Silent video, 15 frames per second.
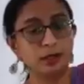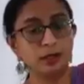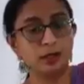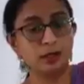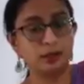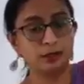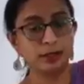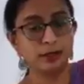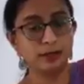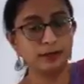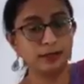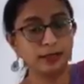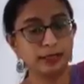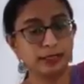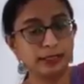okay,
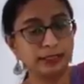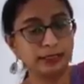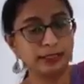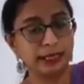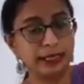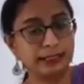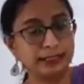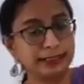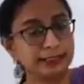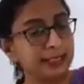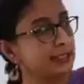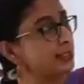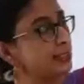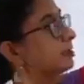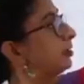that is
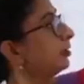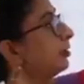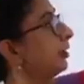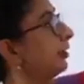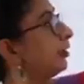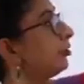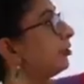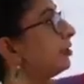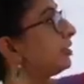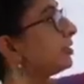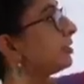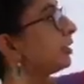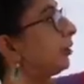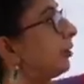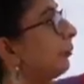inserted into
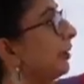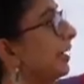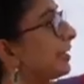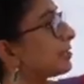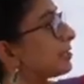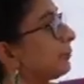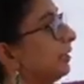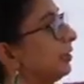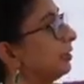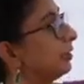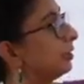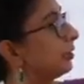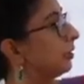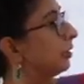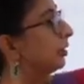this plasmid
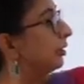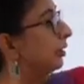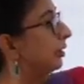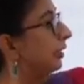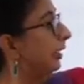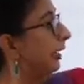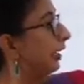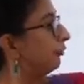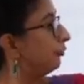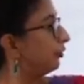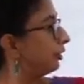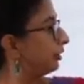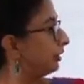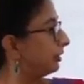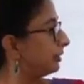and
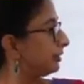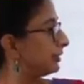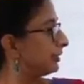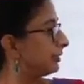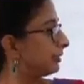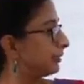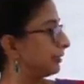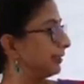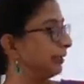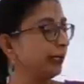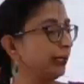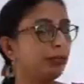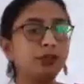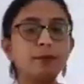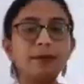further it is inserted
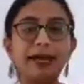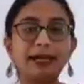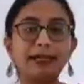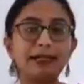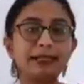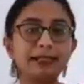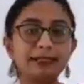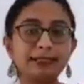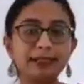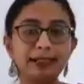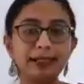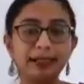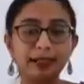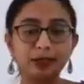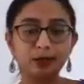into the bacterial cell
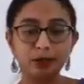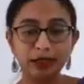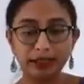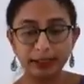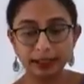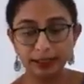E. coli.